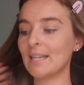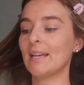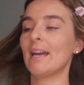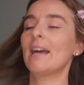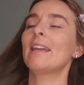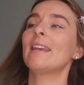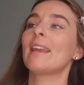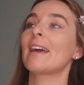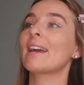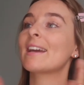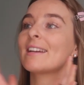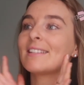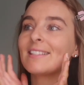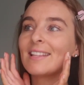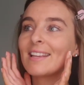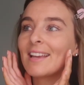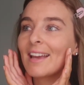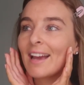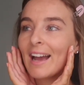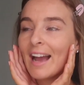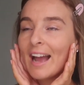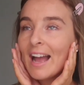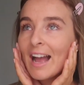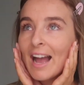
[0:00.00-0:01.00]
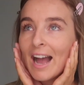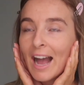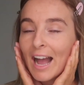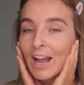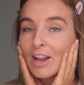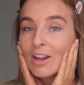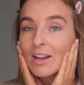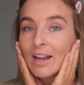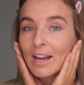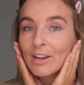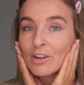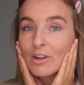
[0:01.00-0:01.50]
And like I said,
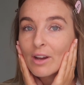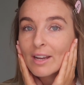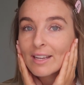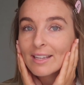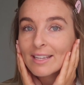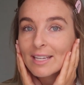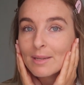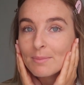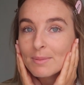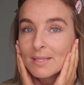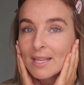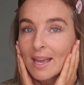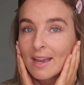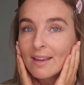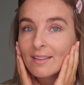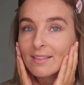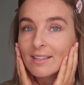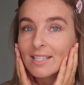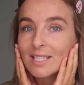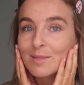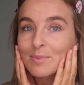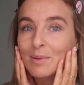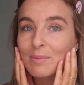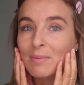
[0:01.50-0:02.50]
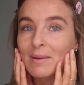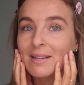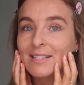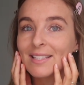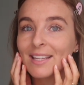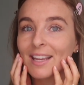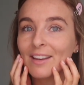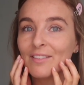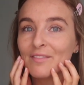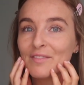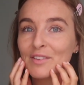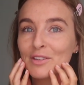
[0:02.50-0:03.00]
I know I keep saying this, but my
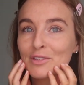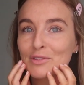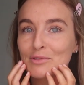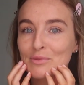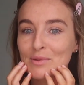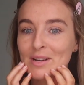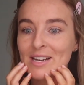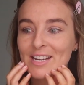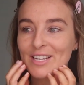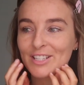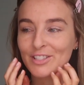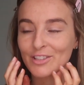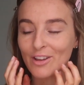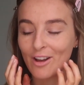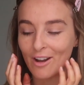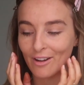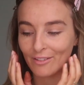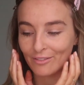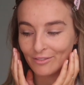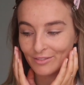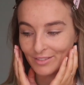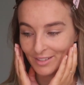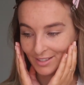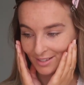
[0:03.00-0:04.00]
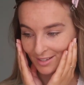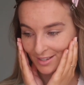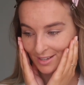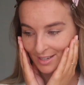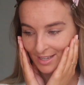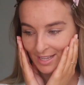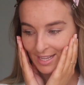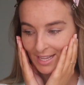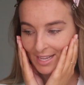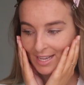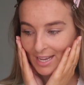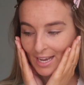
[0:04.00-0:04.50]
skin feels really soft.
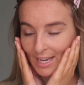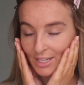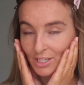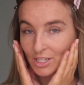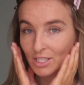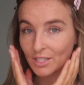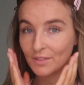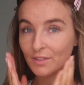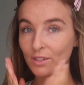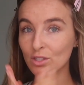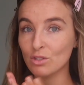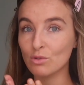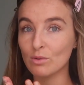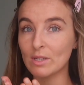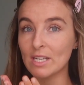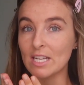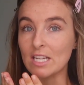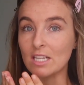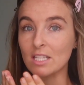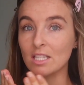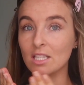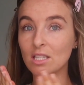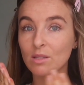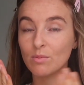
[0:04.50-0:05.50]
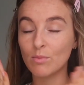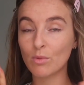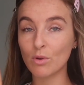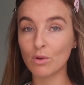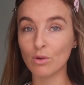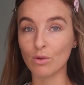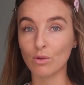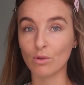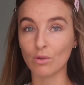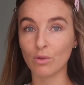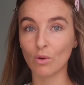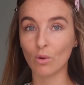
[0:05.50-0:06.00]
It just feels really
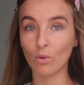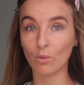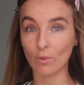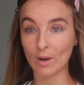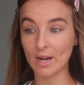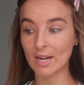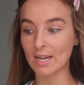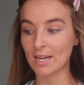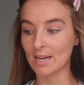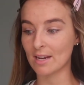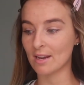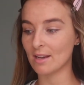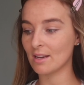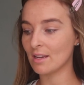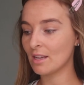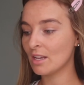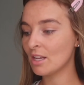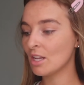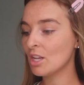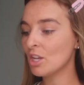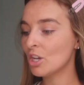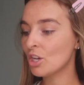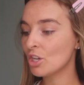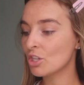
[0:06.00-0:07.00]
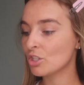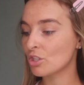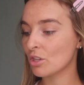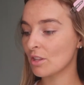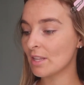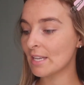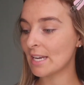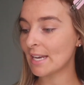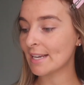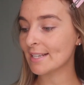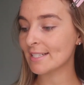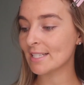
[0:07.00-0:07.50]
smooth already. So
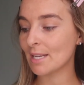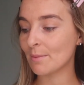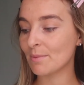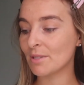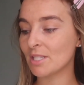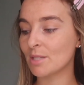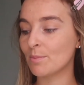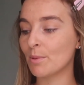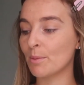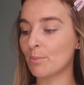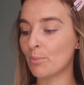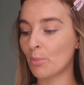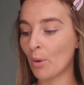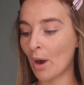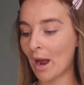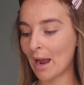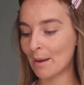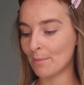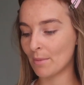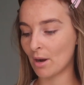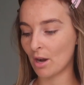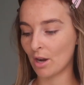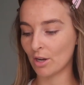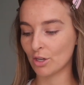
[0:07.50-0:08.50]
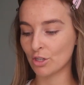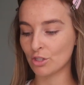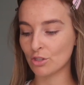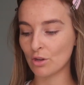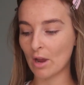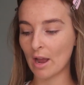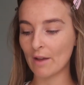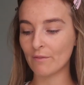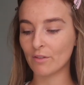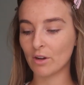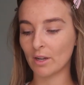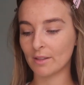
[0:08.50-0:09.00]
the next step is to put primer on. So
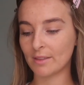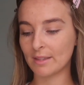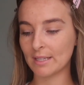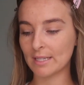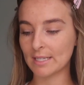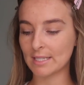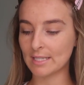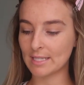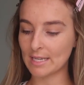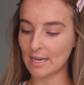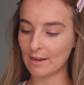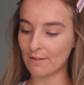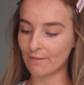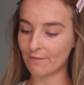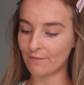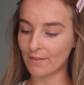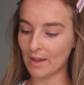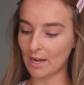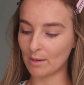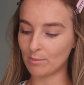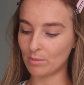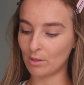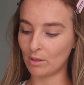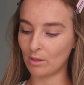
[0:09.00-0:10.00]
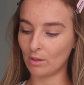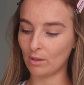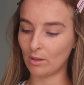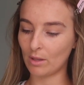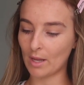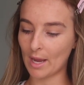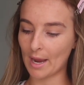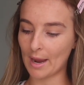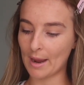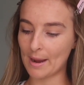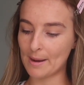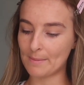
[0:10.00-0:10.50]
I've got this
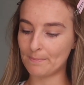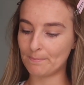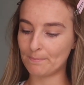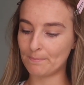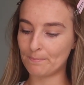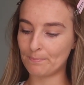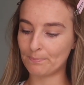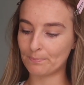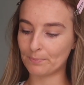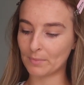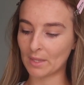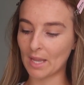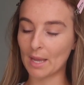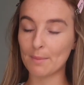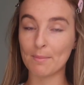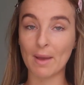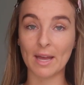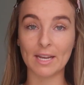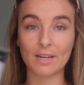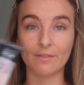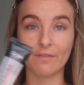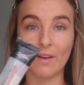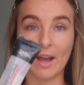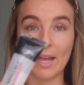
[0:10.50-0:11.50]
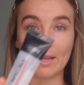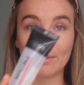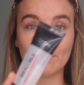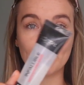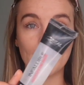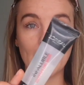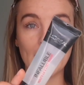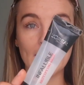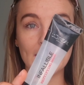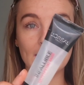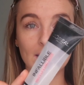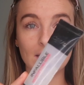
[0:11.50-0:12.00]
Infallible mattifying
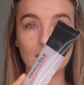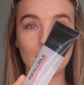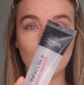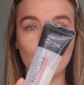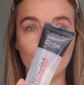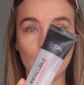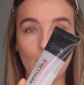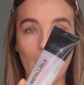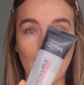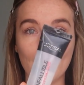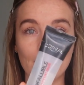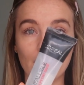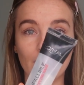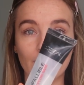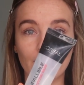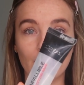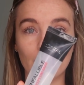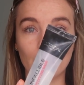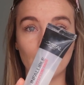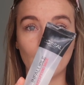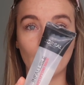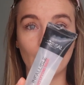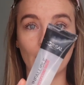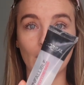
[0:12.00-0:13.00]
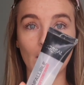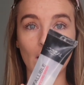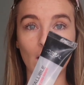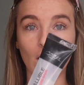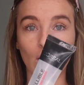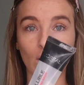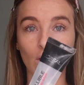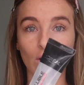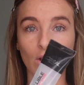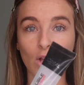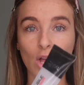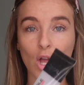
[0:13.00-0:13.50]
base primer from
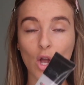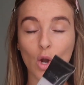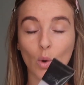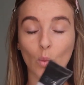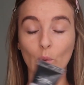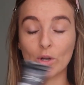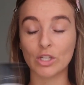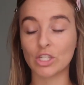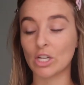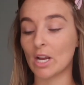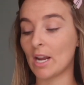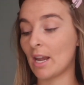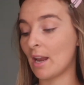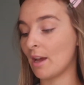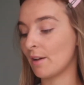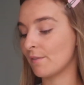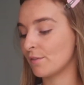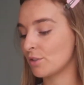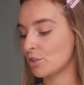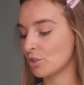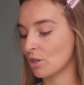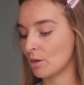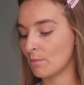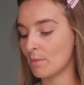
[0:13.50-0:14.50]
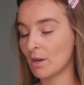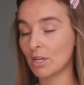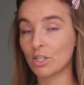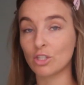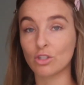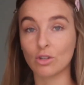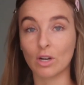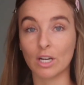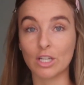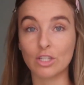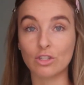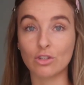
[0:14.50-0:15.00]
L'Oreal, which I love so
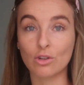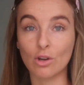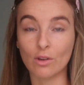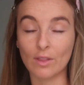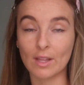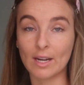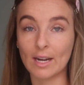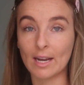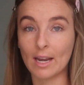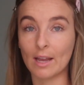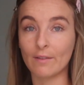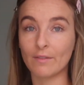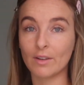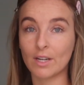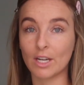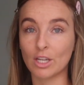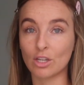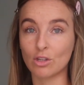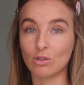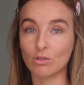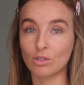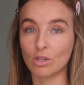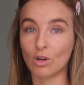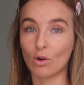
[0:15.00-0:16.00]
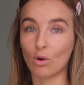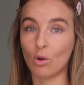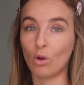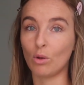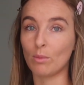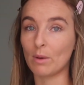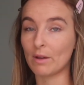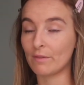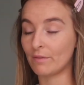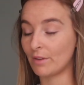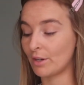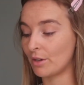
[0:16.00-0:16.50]
much. You guys know that I love it. I use it in all
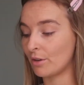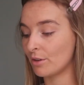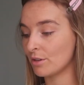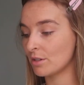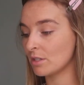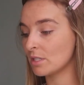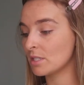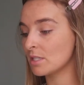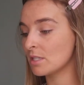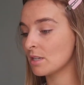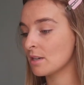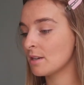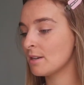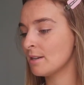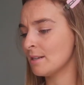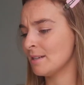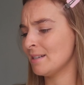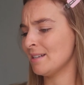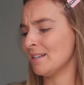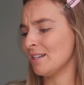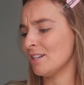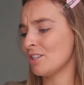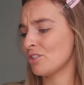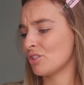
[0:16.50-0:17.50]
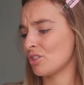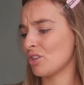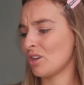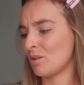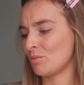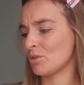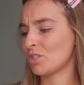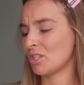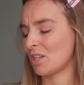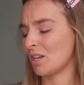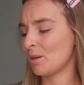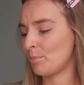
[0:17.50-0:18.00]
my videos. So I'm
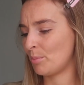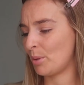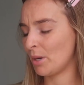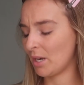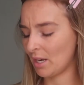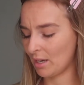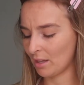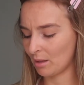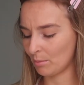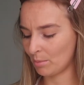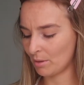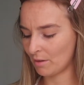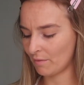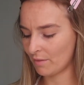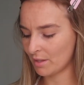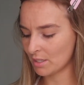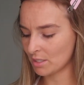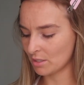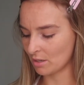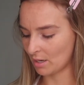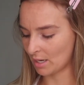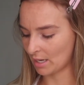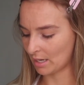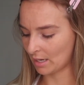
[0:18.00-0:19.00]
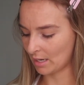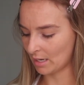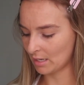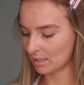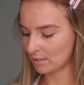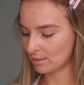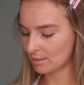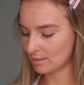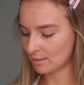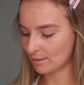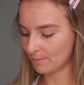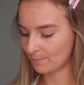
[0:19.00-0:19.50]
just gonna put a little bit of this on, I
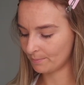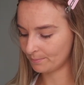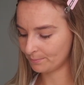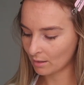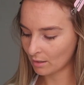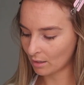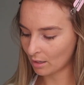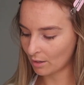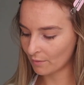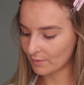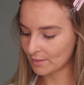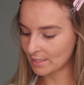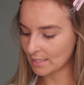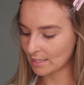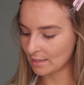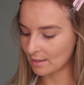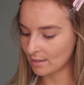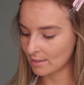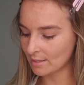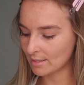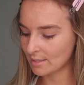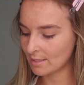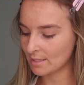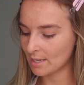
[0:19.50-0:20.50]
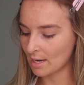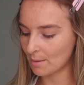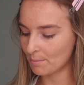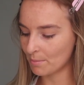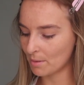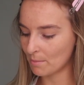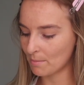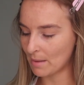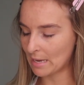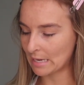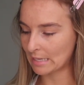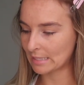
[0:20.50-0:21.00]
guess. Obviously this
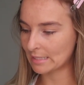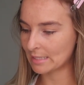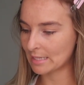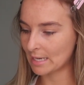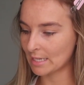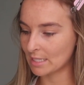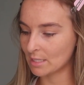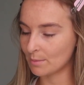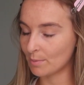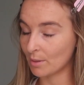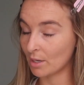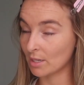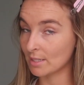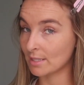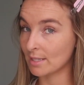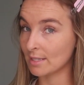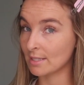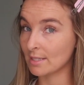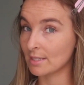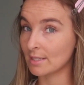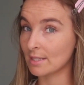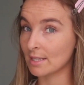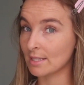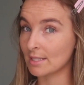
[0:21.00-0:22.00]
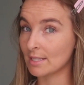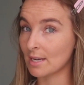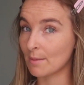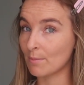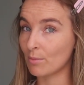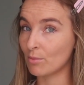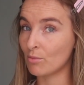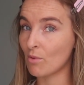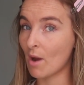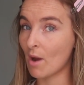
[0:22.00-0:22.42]
step makes sense because this is the step